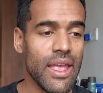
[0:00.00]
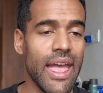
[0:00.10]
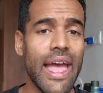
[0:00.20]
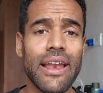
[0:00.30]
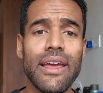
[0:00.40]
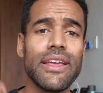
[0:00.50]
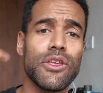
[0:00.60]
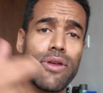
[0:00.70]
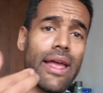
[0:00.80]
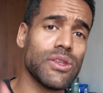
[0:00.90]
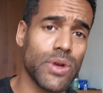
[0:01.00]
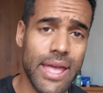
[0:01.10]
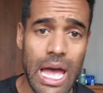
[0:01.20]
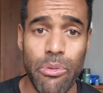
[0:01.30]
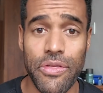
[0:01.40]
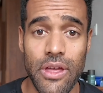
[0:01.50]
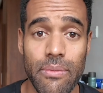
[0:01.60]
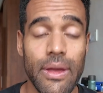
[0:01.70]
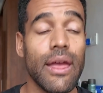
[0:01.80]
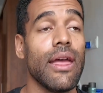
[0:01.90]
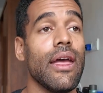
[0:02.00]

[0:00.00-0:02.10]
And you get into a cab with him